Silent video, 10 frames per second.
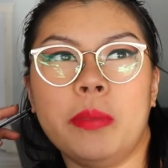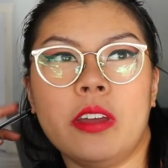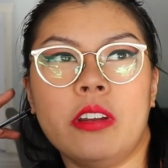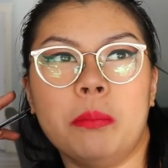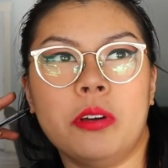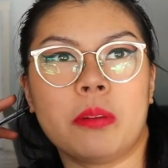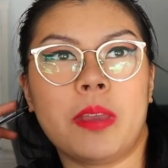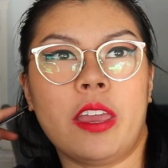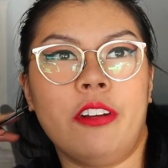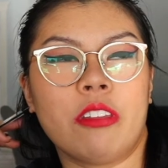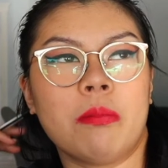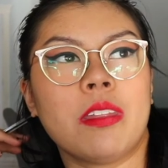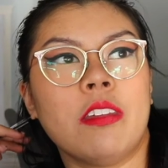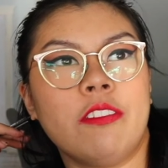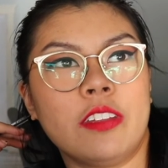to be on a book panel,
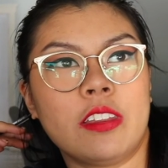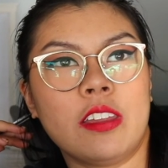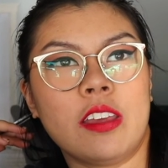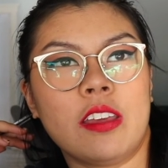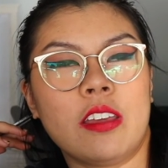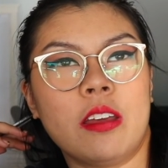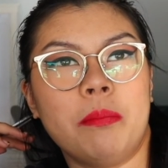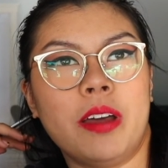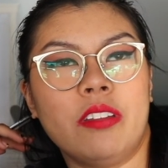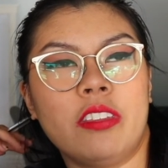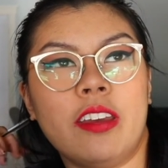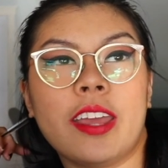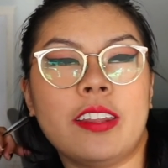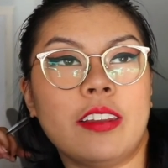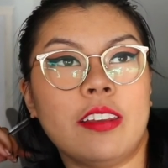specifically about the
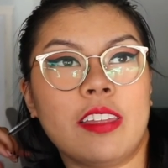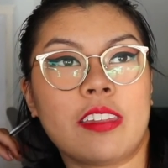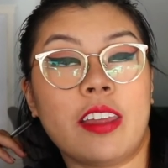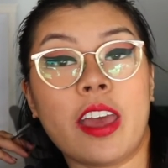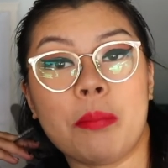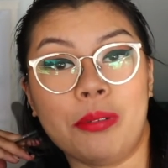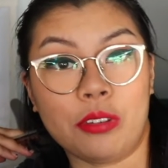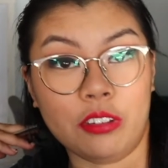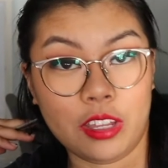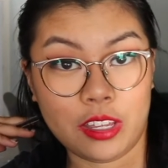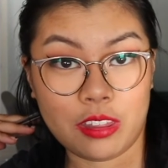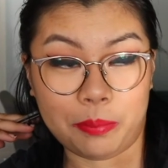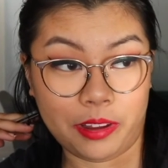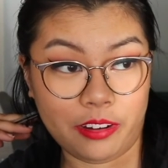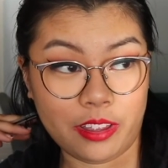identities that I personally
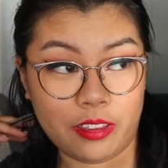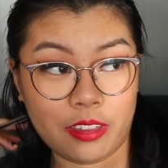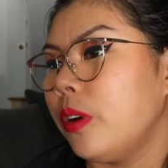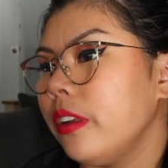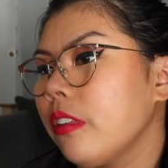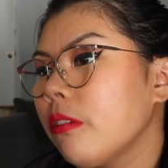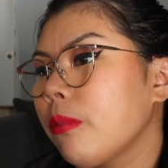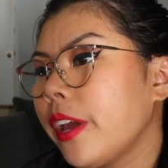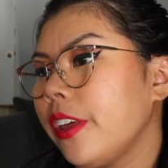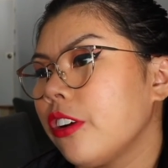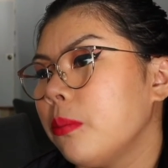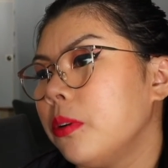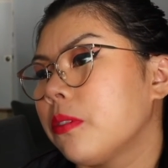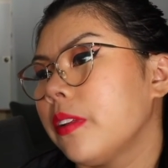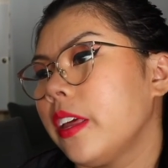experience. What is a writing or
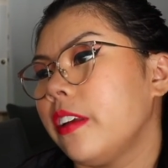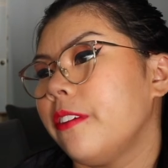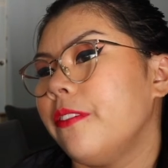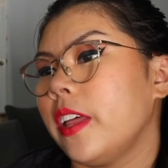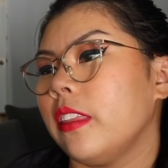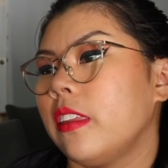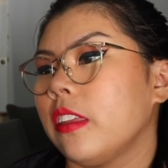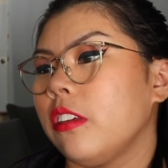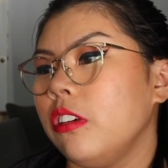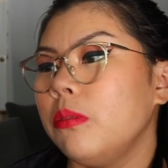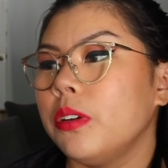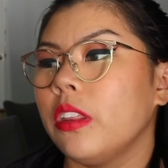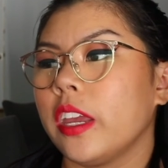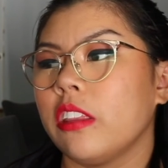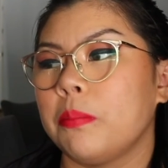book related event that you would
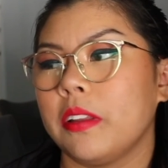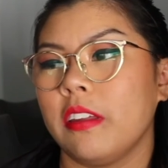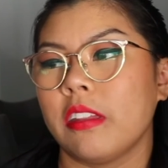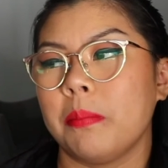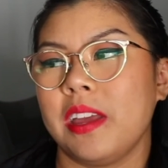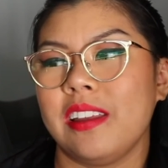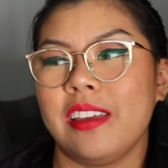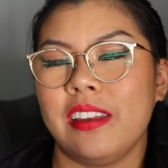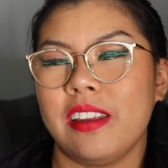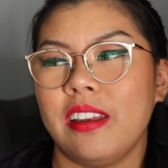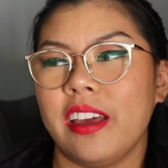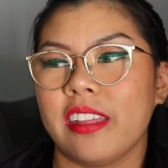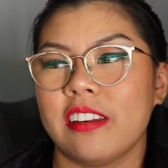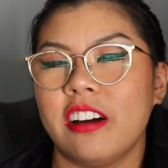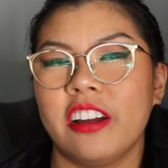like to participate in
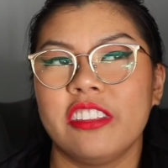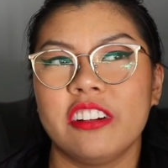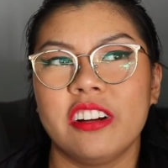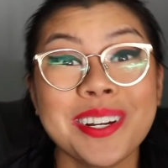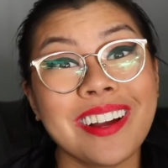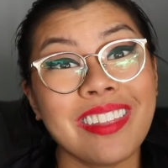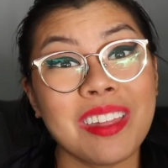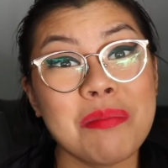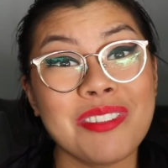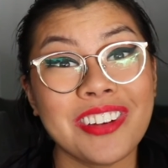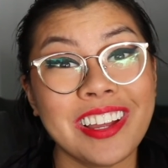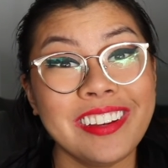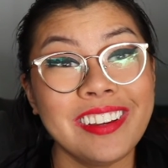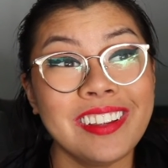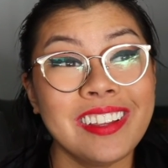as an author? BookCon seems fun.
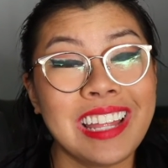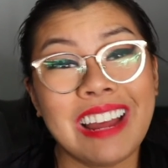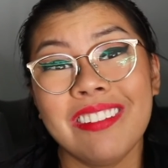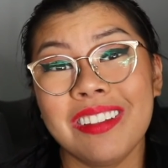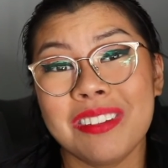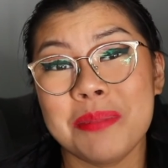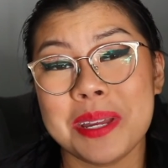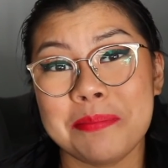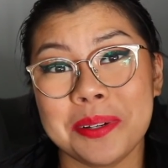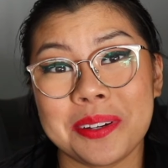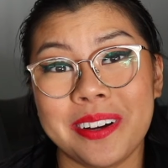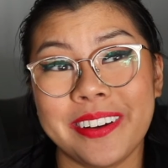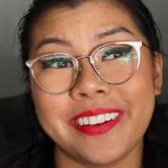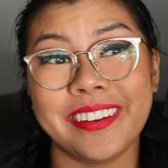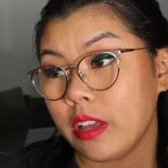I would love to be in
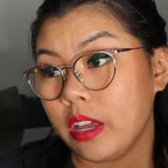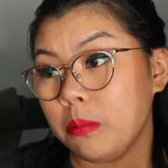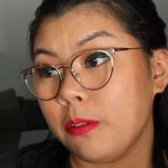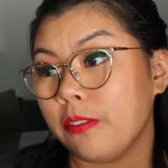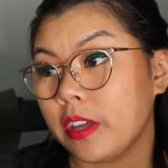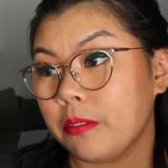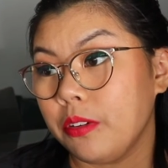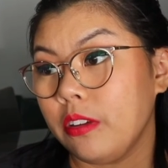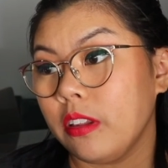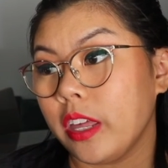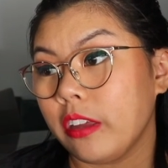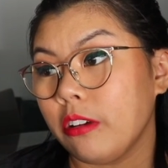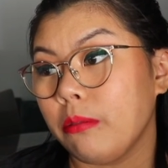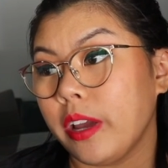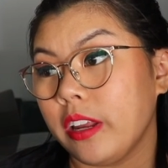BookCon. What kind of effect would you like
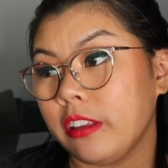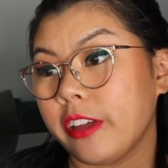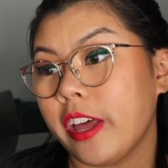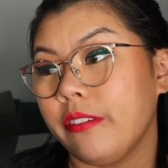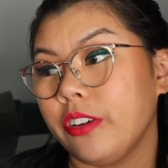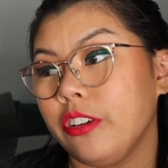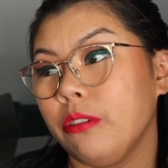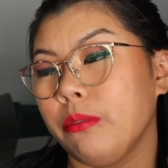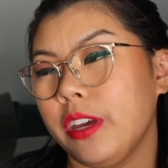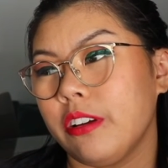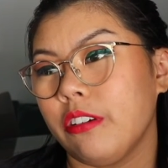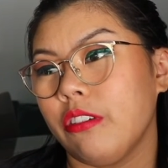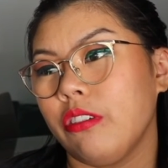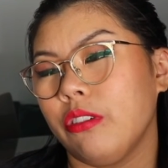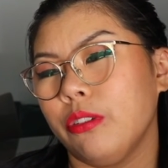your writing to have on your
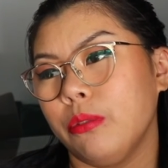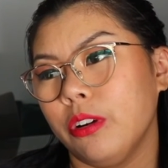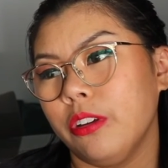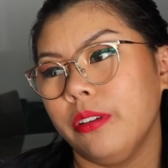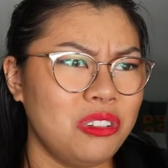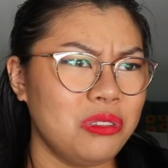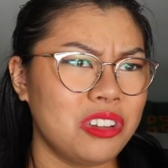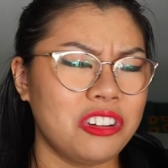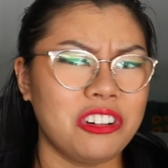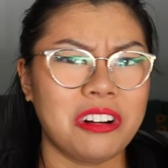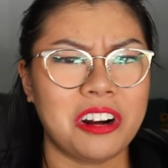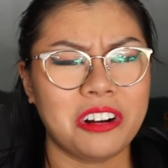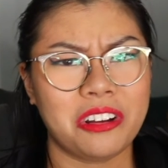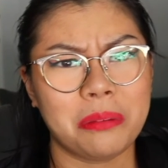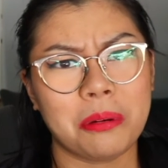readers or the world? To touch their heart
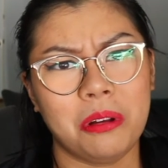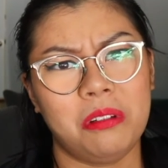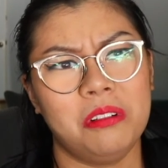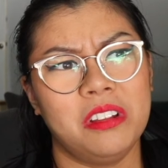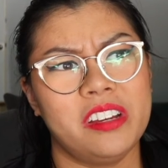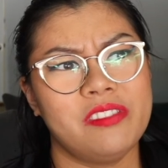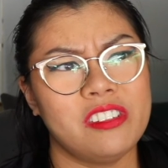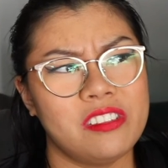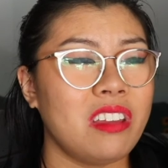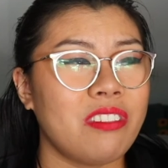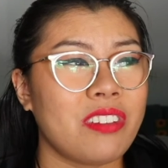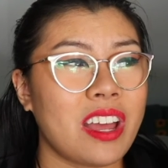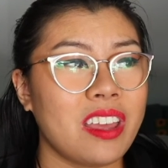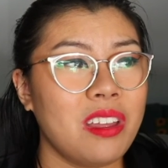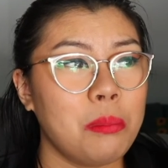on a personal level. If
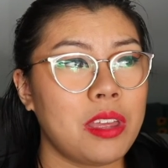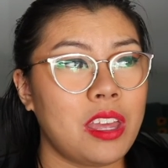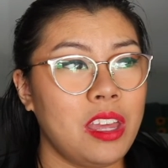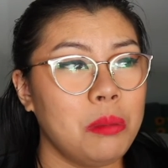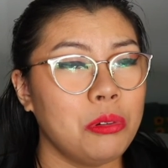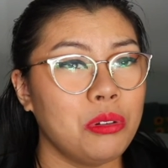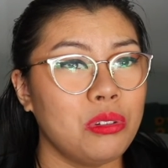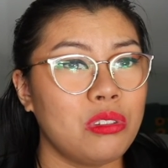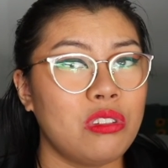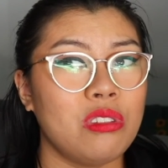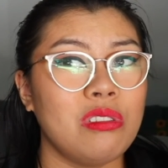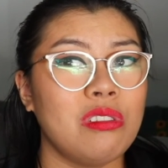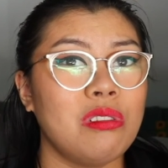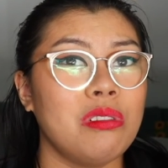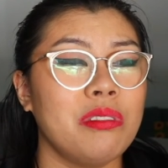I am able
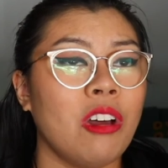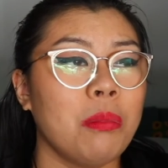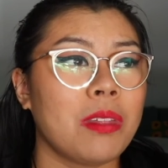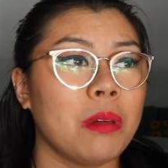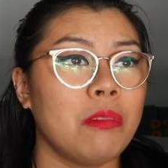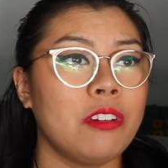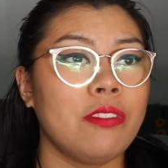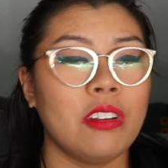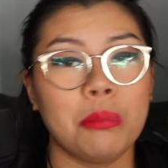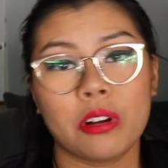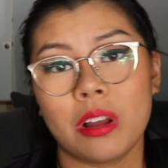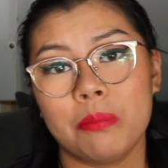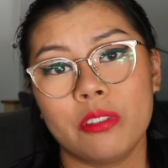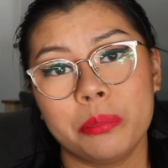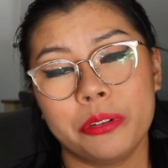to help someone feel more
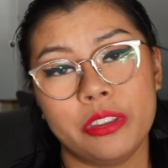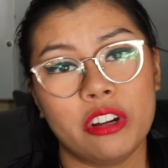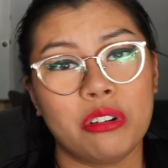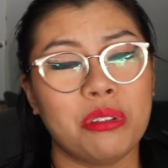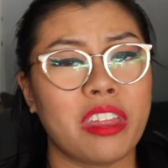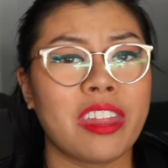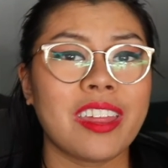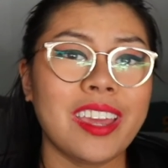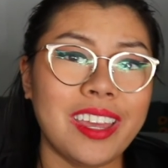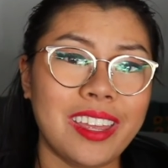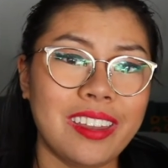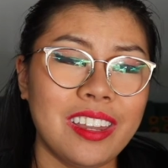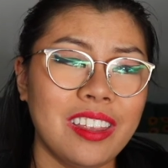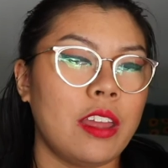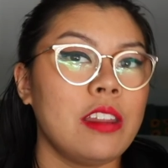comfortable in their own skin,
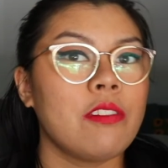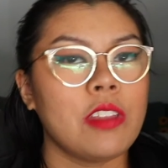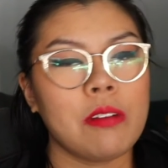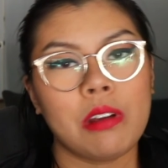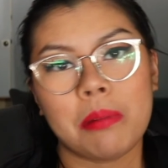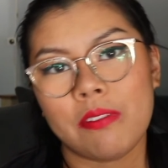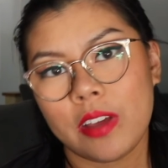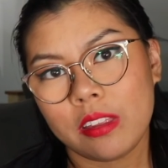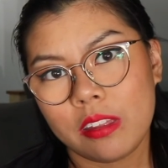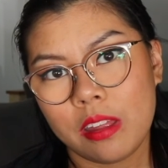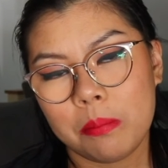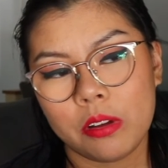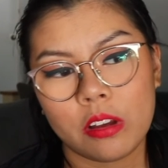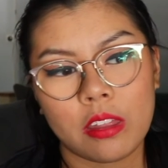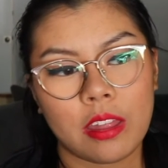and if they read my fantasy
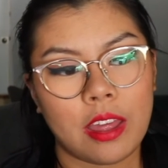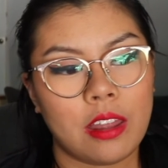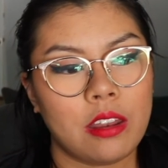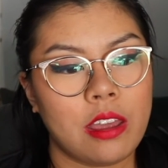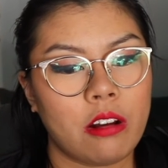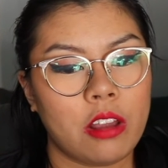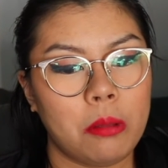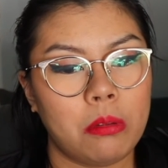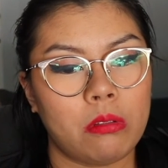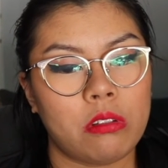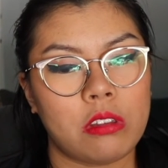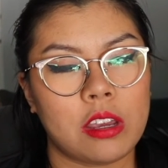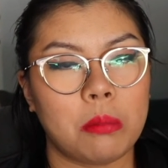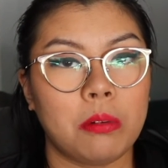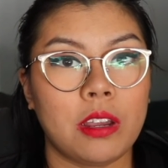books and they are able to
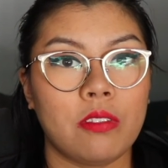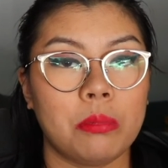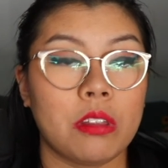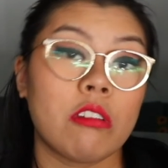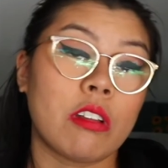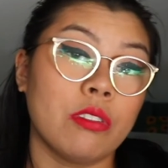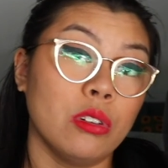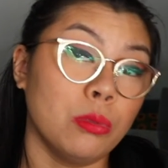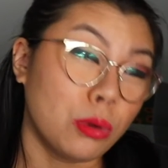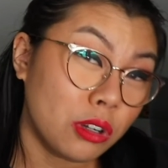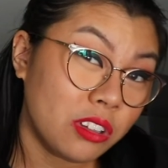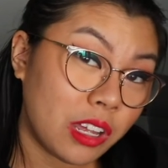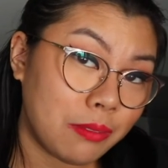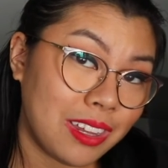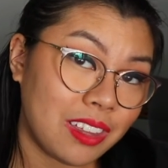take a break from the stressful world
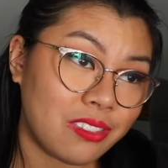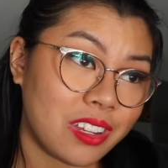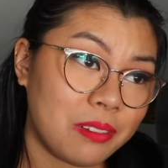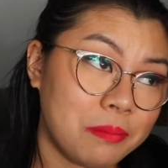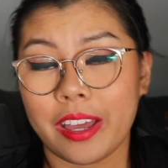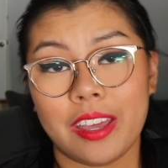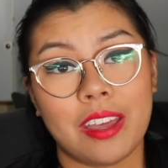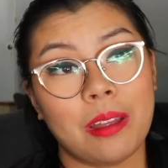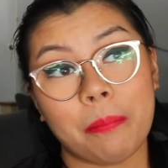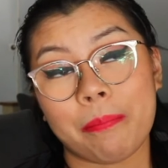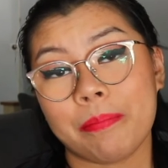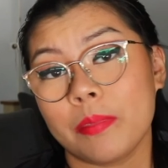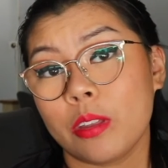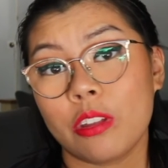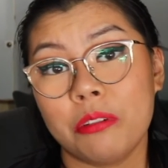that we live in, I am
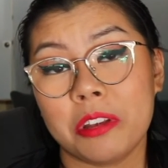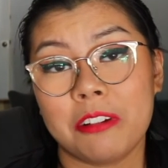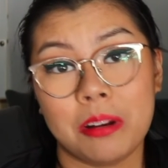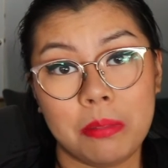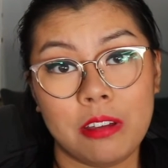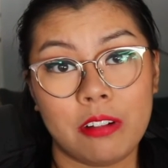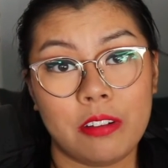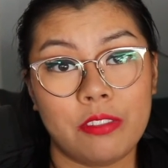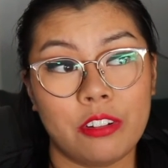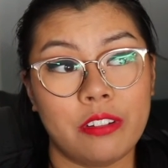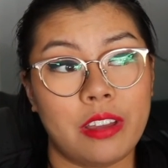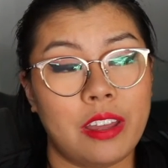so incredibly grateful